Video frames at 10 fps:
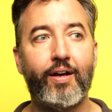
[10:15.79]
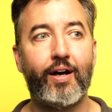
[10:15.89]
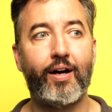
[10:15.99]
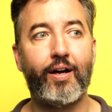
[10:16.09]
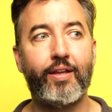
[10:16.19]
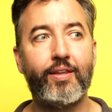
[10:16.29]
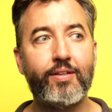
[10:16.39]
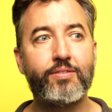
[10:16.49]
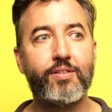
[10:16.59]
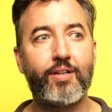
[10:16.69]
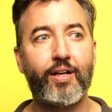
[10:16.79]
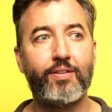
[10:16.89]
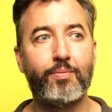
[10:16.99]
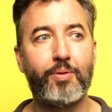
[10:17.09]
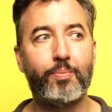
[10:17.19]
And these are the
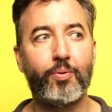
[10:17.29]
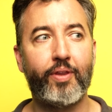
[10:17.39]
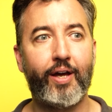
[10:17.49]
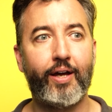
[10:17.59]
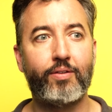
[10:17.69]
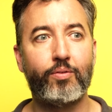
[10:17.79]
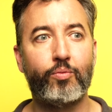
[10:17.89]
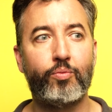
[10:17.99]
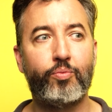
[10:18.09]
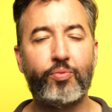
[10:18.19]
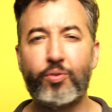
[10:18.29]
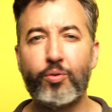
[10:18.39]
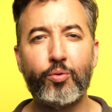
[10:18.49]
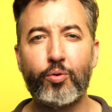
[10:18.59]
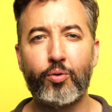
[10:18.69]
kinds of people that
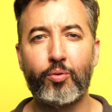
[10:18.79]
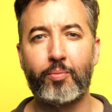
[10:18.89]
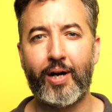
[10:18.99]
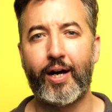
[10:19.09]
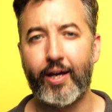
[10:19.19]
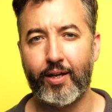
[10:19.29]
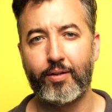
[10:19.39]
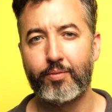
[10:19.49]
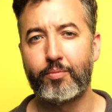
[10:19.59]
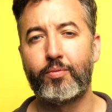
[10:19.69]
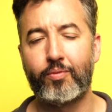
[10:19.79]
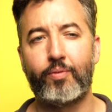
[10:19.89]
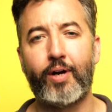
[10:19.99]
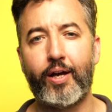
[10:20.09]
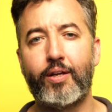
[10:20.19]
fuel my
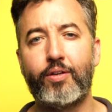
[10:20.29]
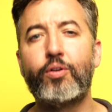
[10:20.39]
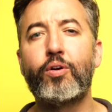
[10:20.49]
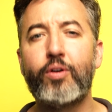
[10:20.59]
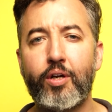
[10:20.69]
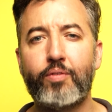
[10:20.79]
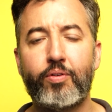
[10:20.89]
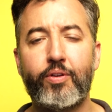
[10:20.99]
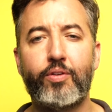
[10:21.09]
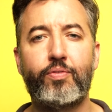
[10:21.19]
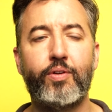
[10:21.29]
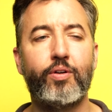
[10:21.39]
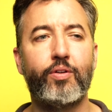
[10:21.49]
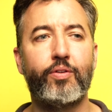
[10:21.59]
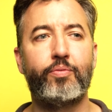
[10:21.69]
yearning for this
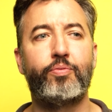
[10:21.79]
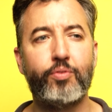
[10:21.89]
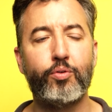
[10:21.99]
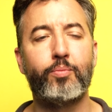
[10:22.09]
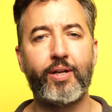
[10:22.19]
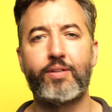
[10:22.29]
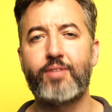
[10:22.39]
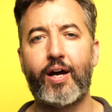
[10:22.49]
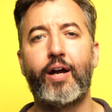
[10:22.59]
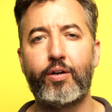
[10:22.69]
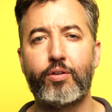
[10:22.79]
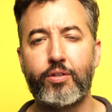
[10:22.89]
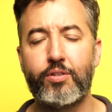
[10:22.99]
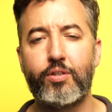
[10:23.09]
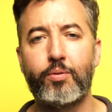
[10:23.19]
field, to fuel my desire to
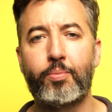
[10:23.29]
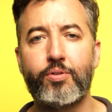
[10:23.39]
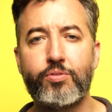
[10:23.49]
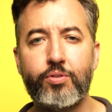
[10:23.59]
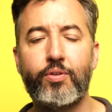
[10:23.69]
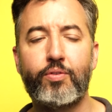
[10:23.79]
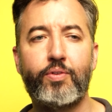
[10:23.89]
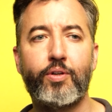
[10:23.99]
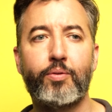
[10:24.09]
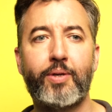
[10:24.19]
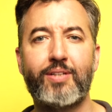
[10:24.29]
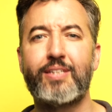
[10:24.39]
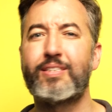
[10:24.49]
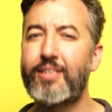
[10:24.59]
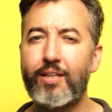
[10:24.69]
continue to pursue this field, because
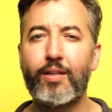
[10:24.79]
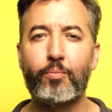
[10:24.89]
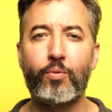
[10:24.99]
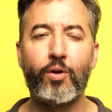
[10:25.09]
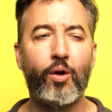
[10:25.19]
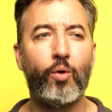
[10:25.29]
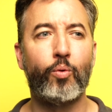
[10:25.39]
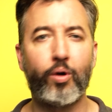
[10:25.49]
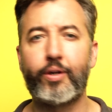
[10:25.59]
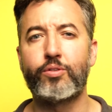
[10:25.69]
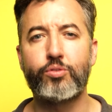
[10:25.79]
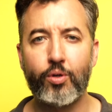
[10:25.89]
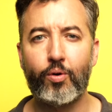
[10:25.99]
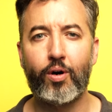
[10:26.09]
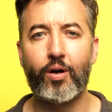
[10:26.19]
I see them working
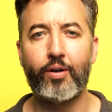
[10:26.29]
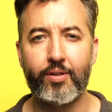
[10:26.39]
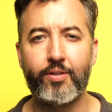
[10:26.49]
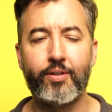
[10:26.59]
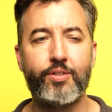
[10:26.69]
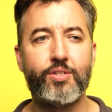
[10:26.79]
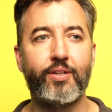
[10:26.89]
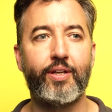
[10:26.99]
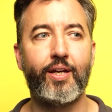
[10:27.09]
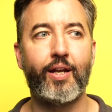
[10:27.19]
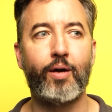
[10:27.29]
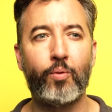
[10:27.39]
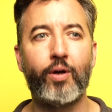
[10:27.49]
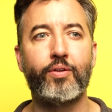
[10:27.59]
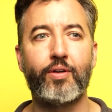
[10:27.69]
so hard and diligently, and I
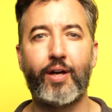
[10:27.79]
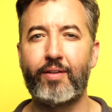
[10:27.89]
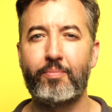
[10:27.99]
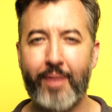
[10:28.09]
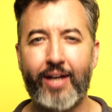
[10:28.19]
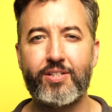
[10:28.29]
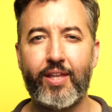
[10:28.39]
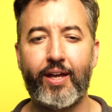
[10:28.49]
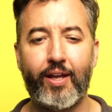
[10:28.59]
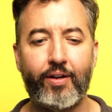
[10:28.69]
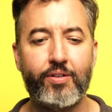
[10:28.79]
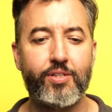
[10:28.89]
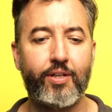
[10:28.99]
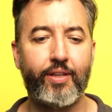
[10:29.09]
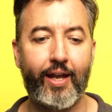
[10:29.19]
want to kind of match that
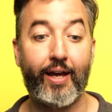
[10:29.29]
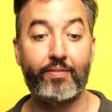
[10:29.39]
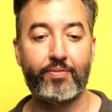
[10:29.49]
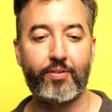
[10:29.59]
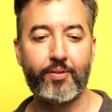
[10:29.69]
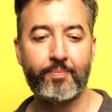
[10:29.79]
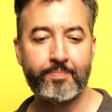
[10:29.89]
energy and that effort.